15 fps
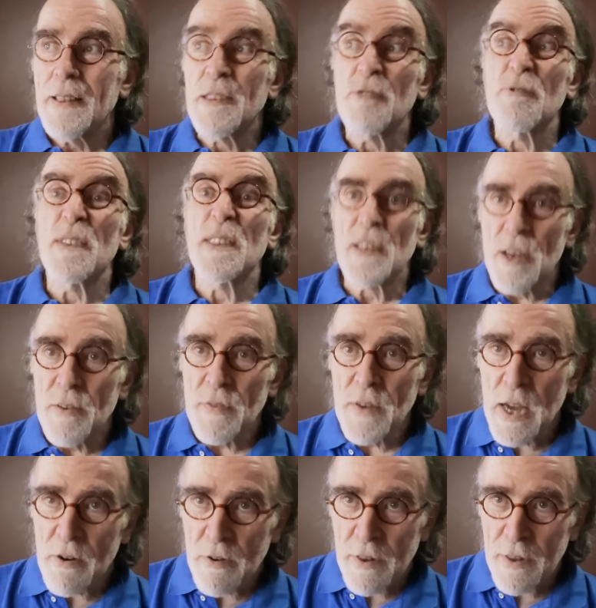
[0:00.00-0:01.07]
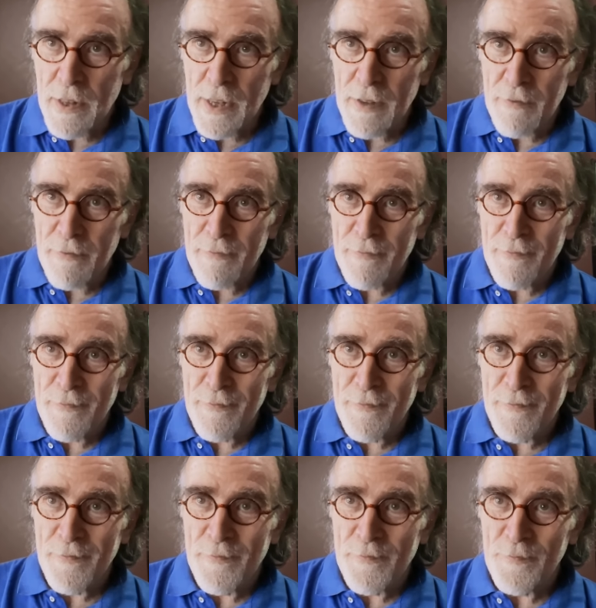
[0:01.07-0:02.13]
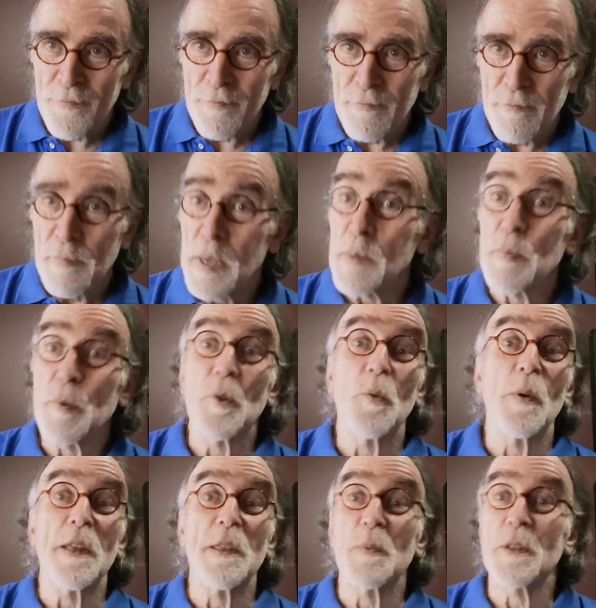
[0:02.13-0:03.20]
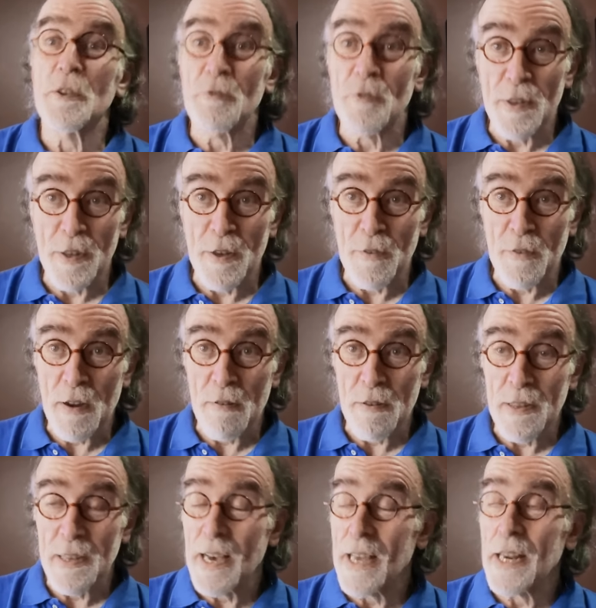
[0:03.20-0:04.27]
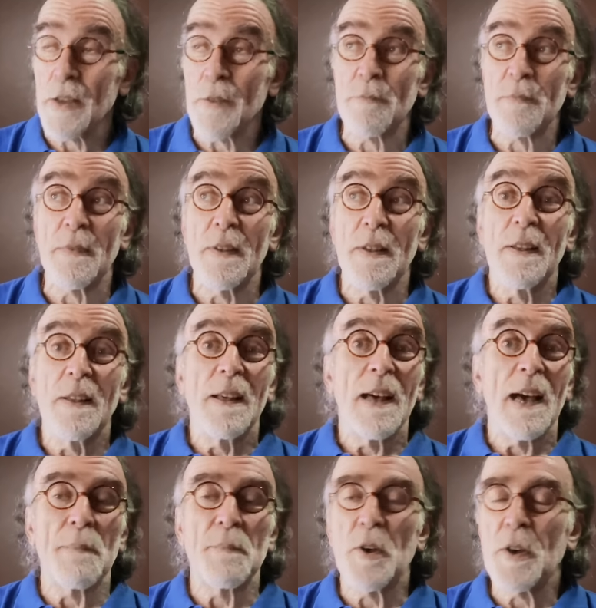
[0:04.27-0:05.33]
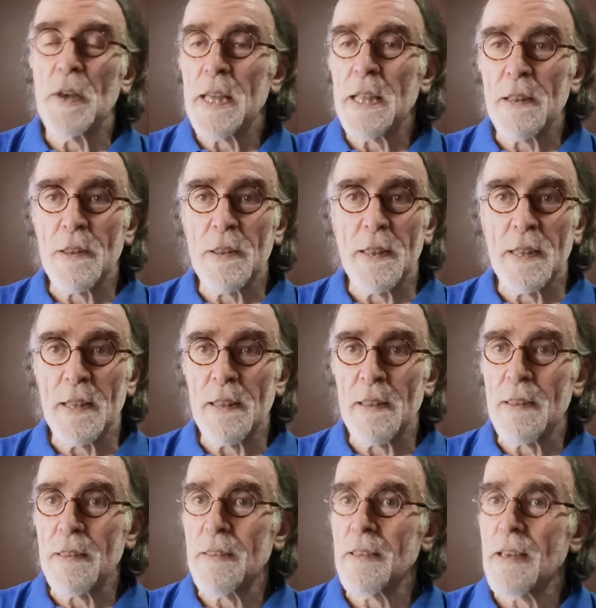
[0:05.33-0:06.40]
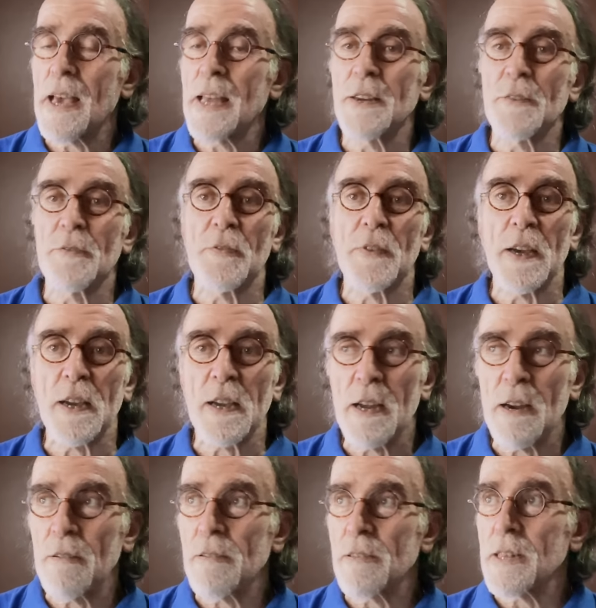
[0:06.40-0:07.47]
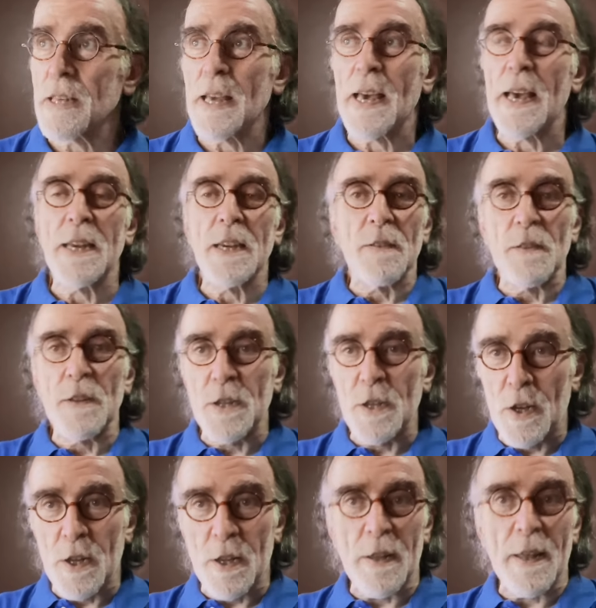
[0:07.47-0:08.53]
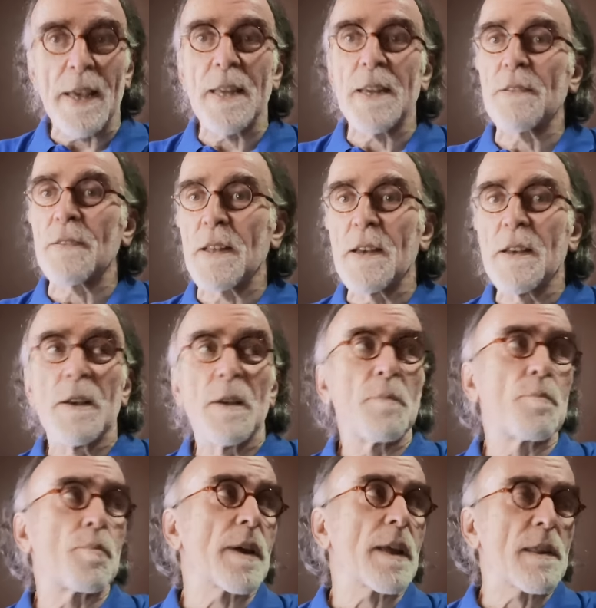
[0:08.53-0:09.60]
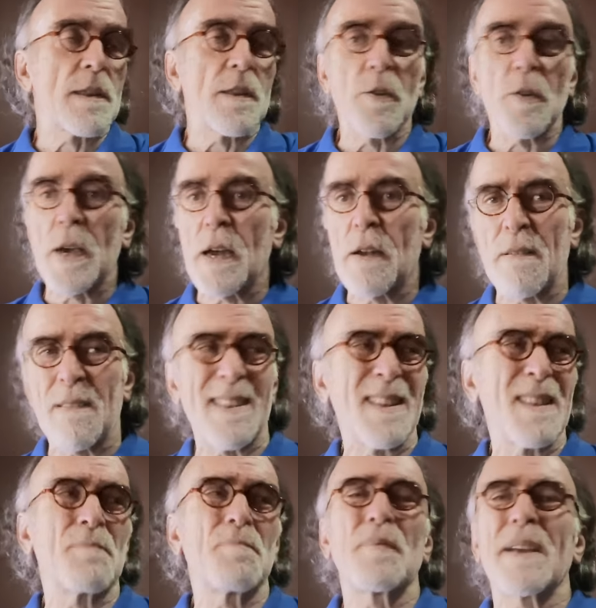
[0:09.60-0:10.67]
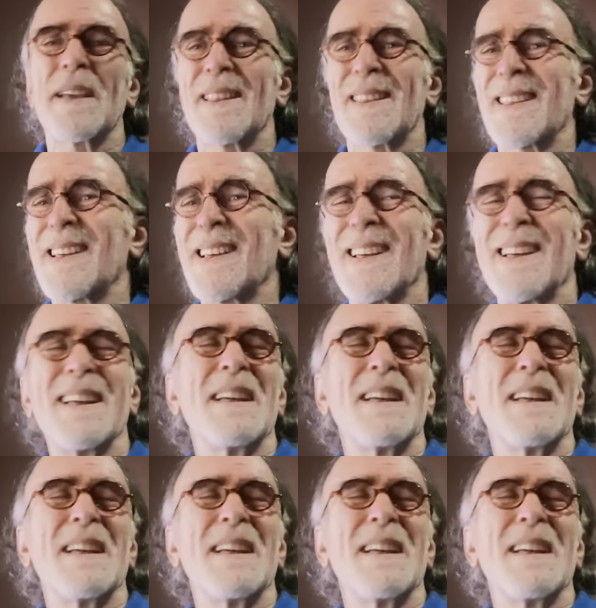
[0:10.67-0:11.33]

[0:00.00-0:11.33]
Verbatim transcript: is a reserve currency people always want the reserve currency. I don't. I'm not into this end of fiat currency, end of the dollar, end of the BRICS new currency. The BRICS,